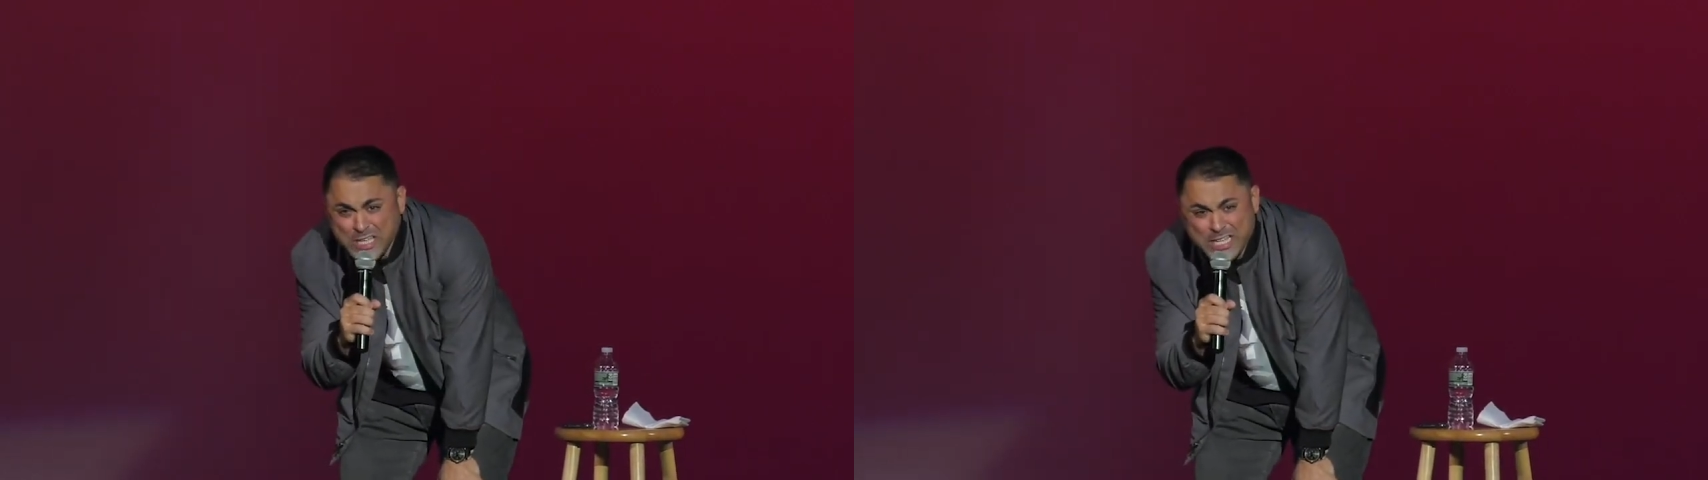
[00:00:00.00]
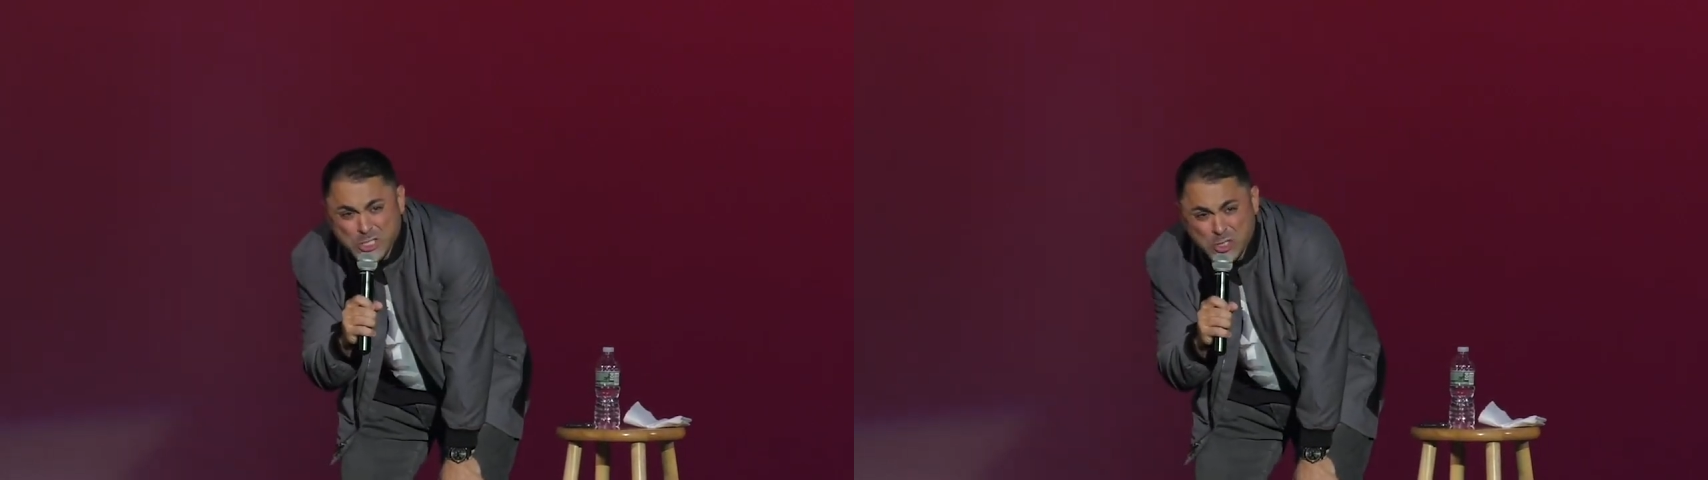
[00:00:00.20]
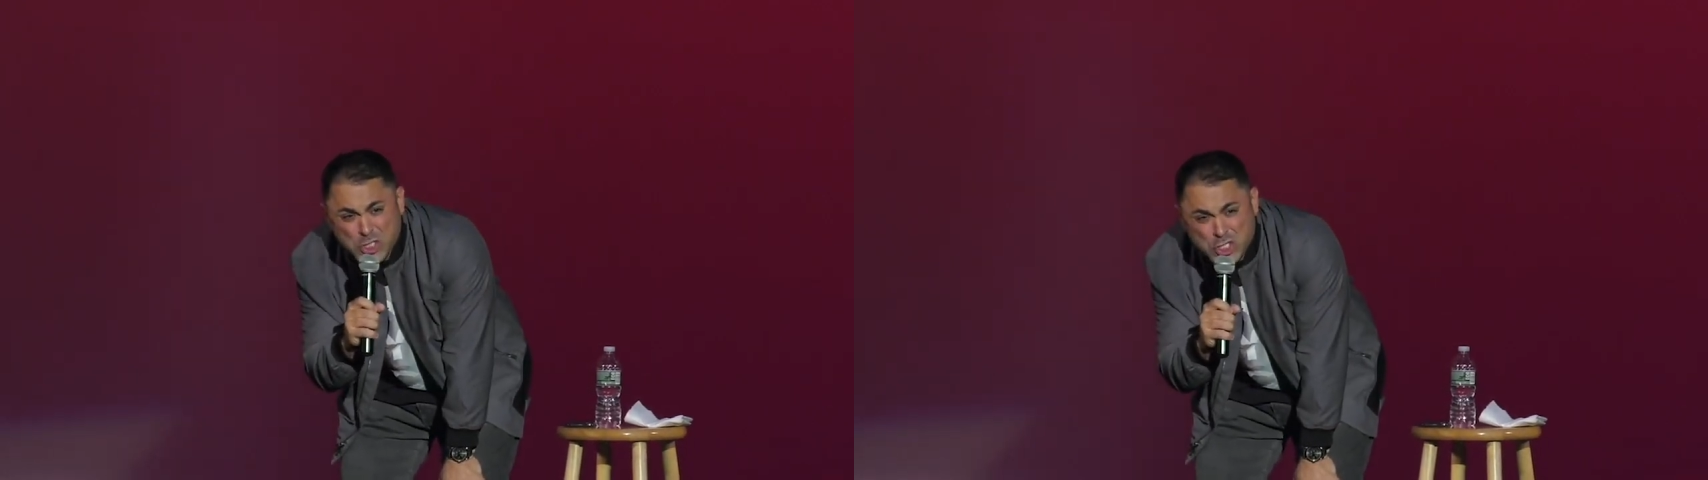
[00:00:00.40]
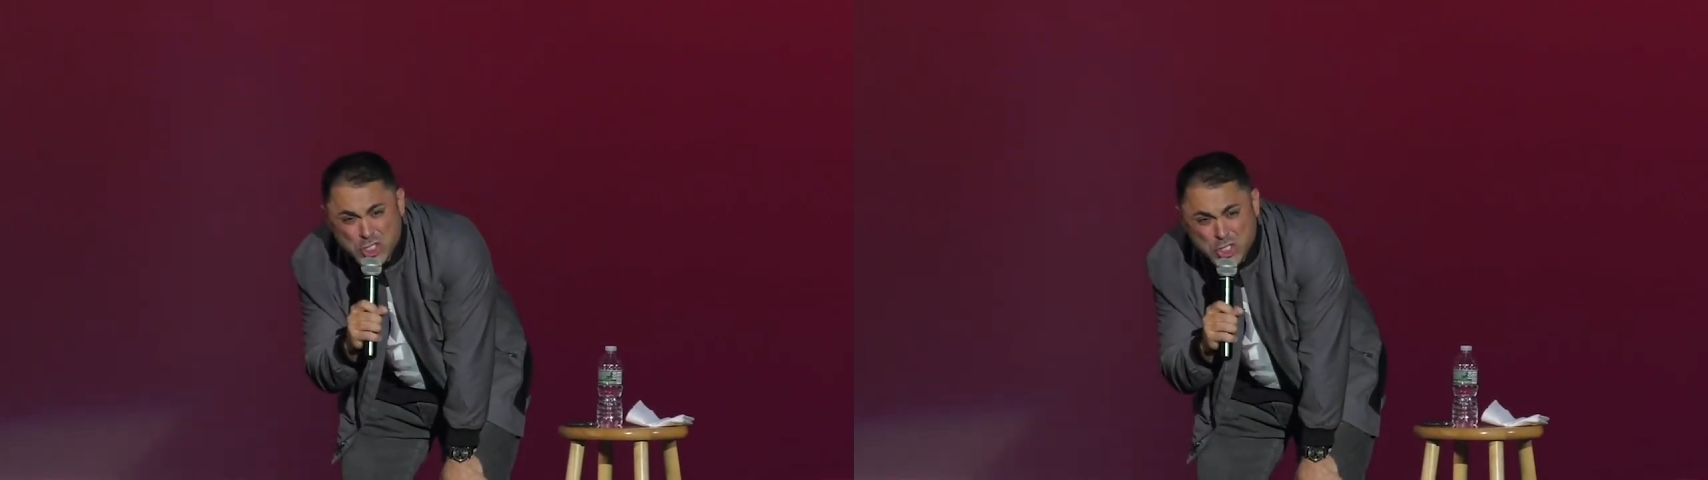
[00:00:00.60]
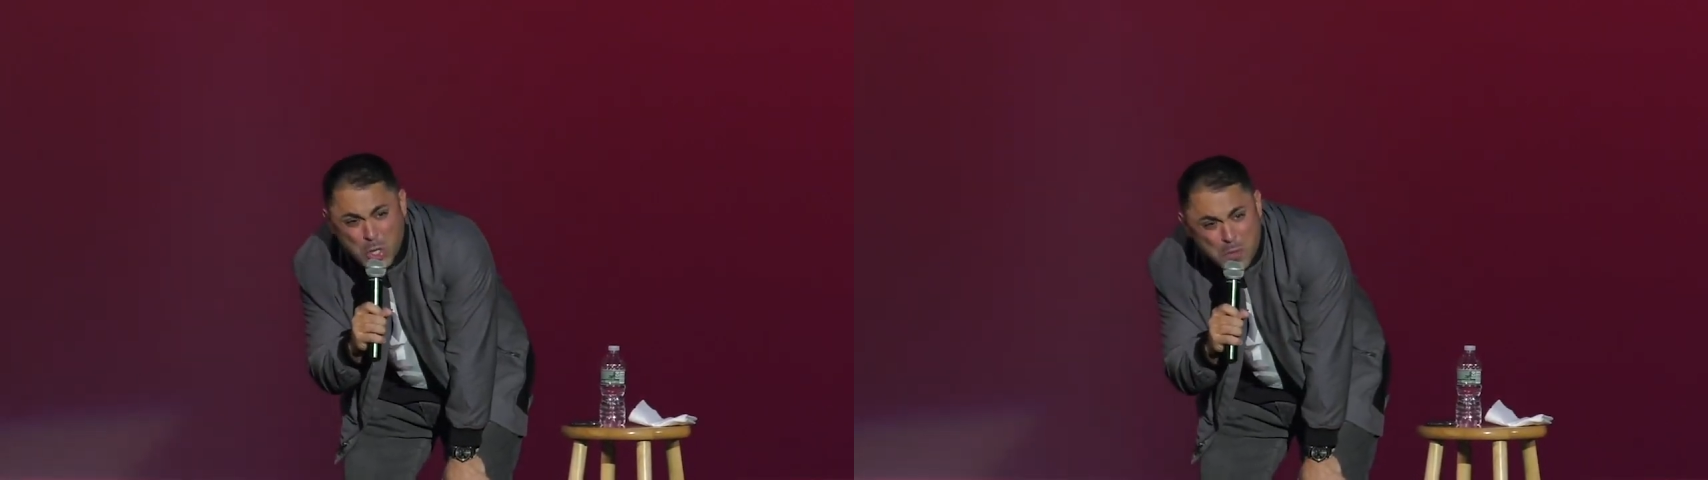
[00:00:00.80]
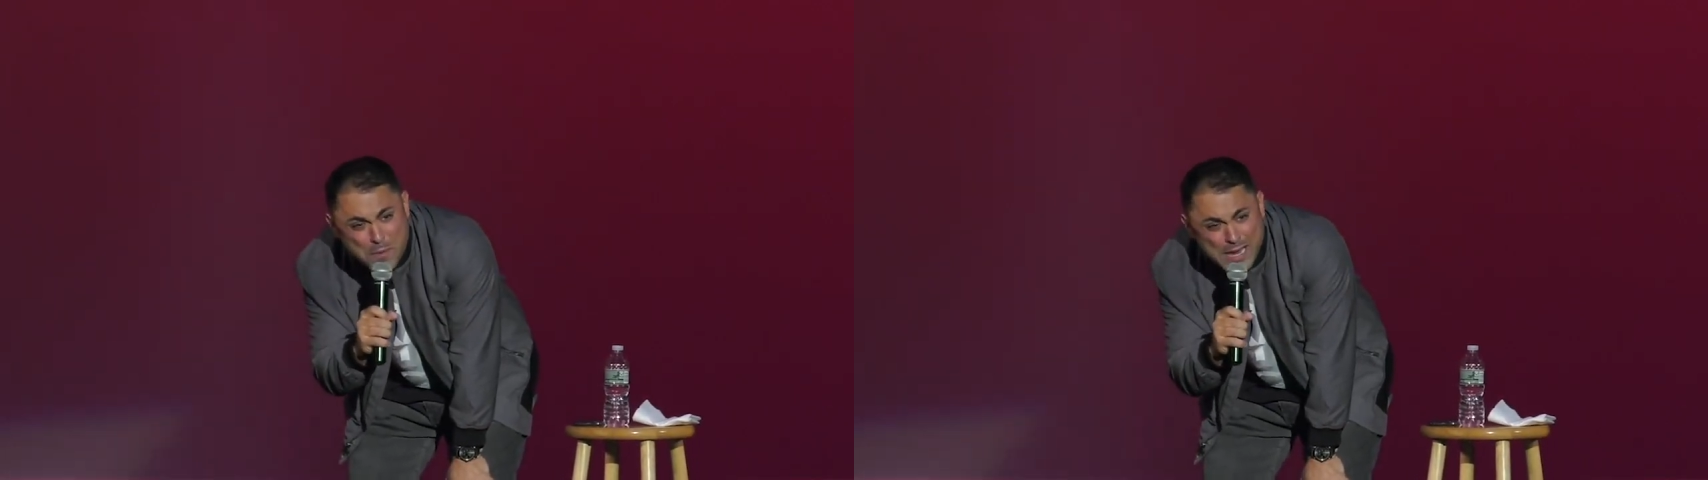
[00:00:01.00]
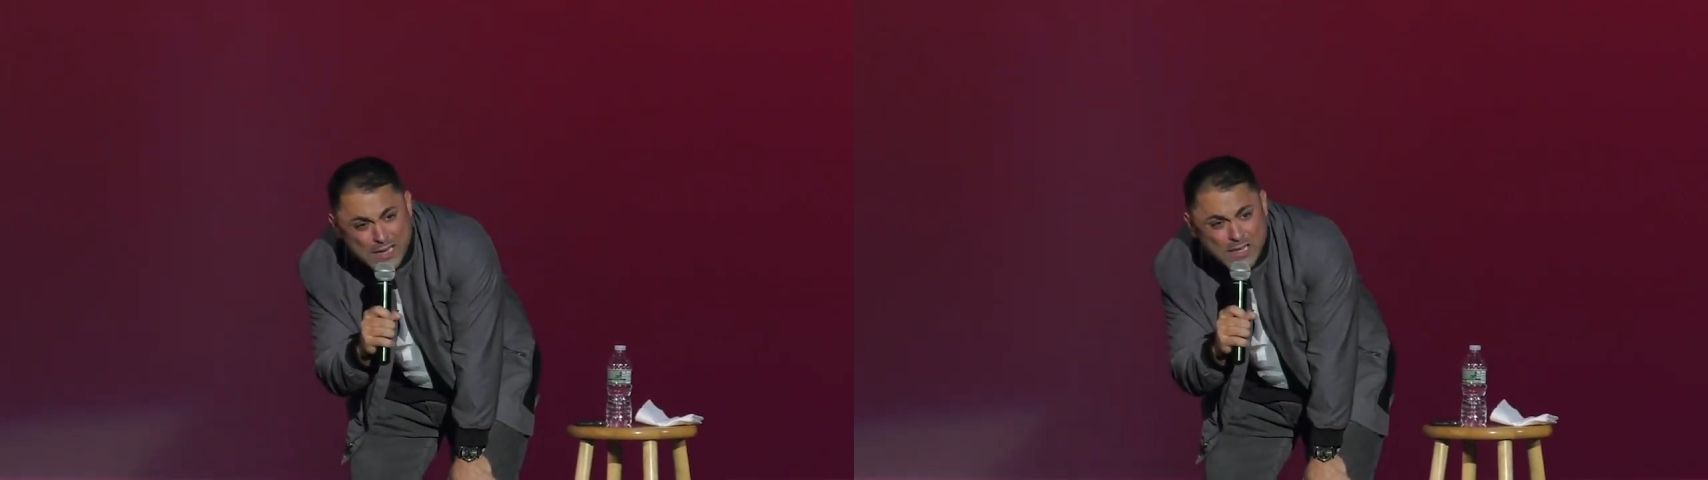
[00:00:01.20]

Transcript: it's disturbing.